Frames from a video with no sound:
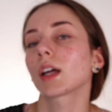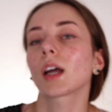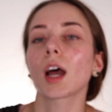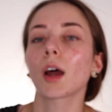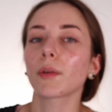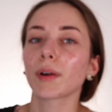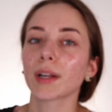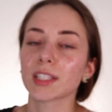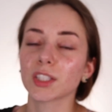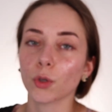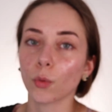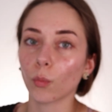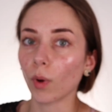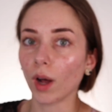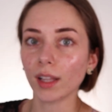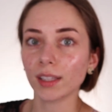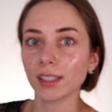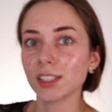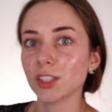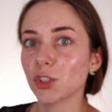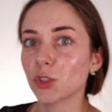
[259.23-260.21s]
All right, so
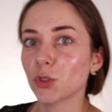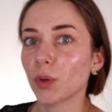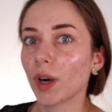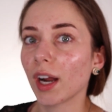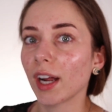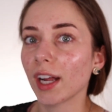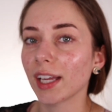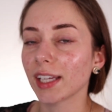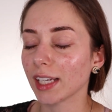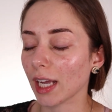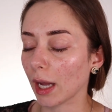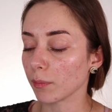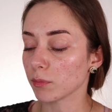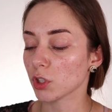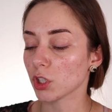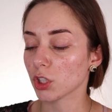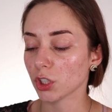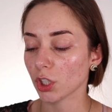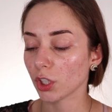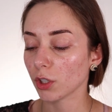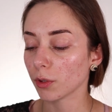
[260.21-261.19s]
while it's drying, I'm
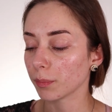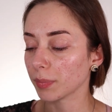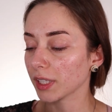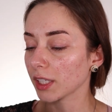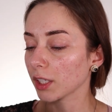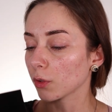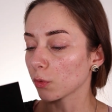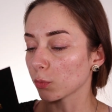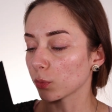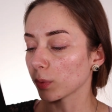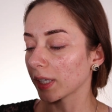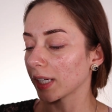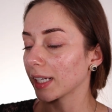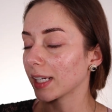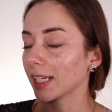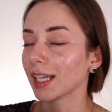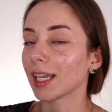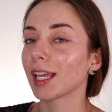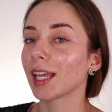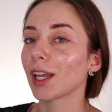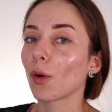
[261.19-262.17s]
just gonna be
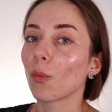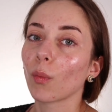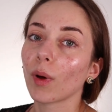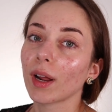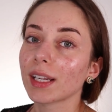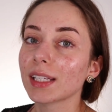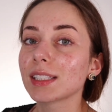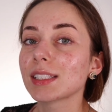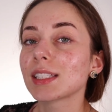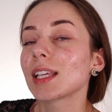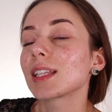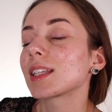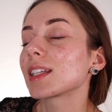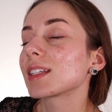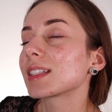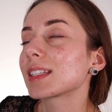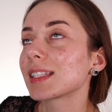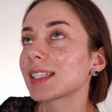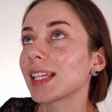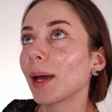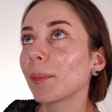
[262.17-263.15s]
rating what is the
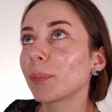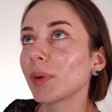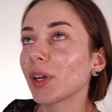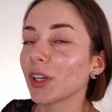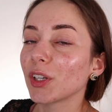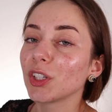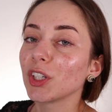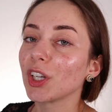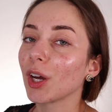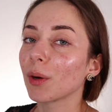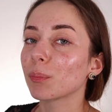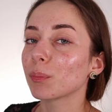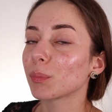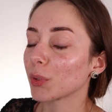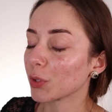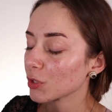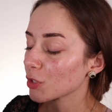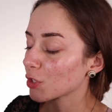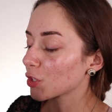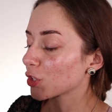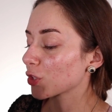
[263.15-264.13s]
step number
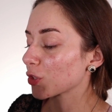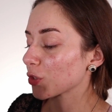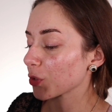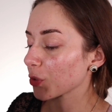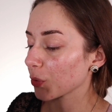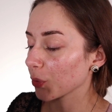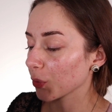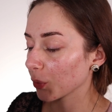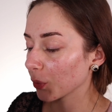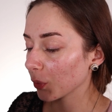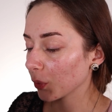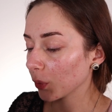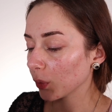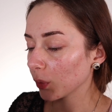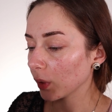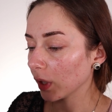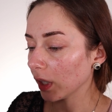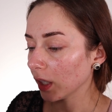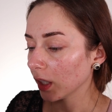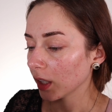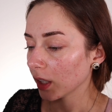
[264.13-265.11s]
2.
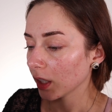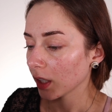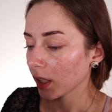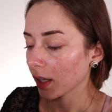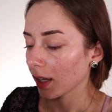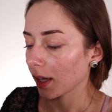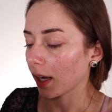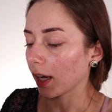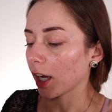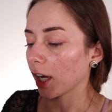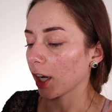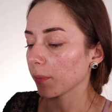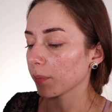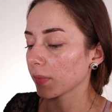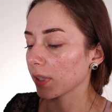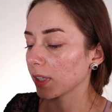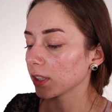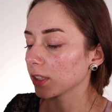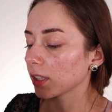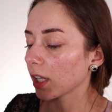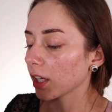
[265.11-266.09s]

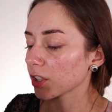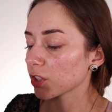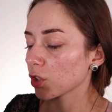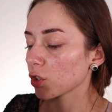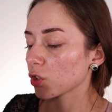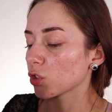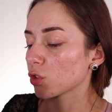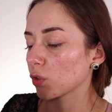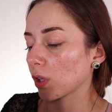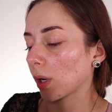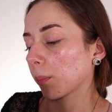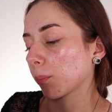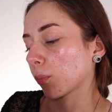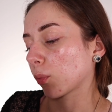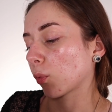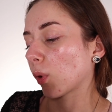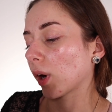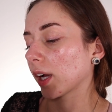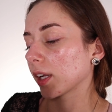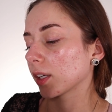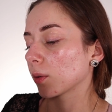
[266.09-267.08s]
Lustre Step
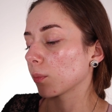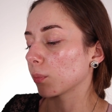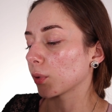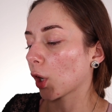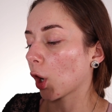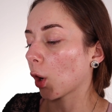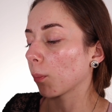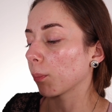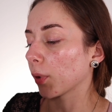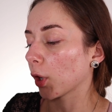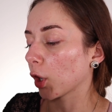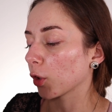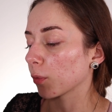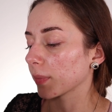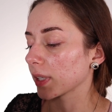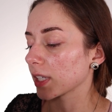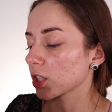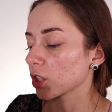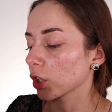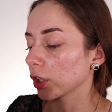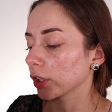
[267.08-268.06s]
1 Brow Perming
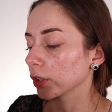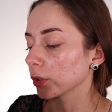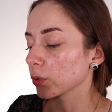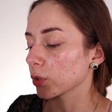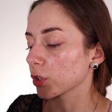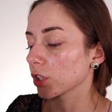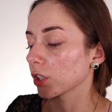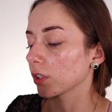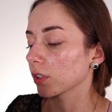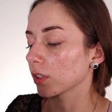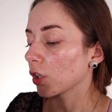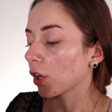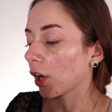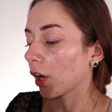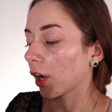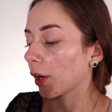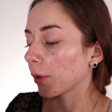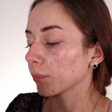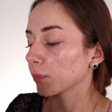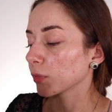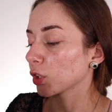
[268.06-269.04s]
Solution.
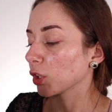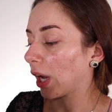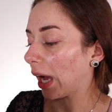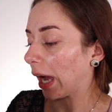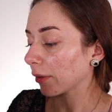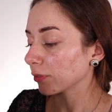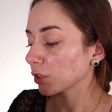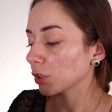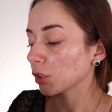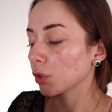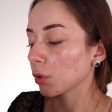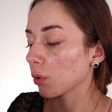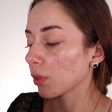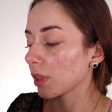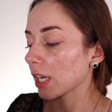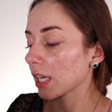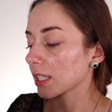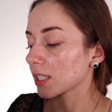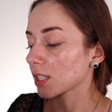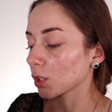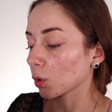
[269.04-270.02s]
You have to do
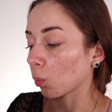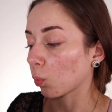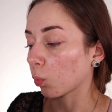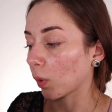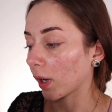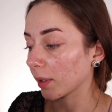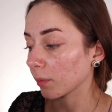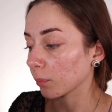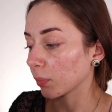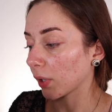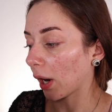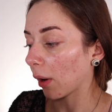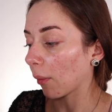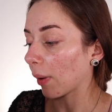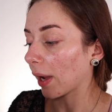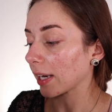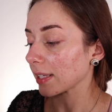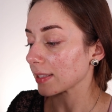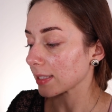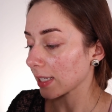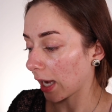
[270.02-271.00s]
this one brow at
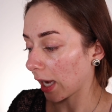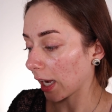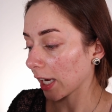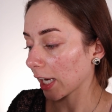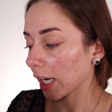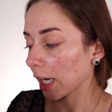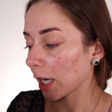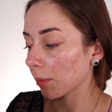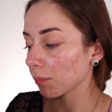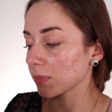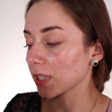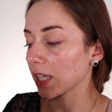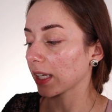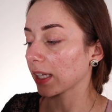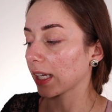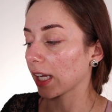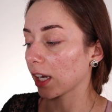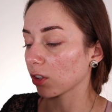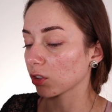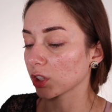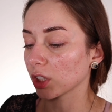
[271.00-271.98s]
a time. Take
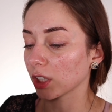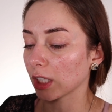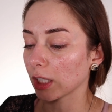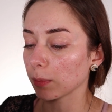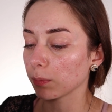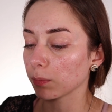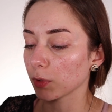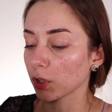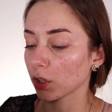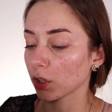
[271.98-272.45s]
care to keep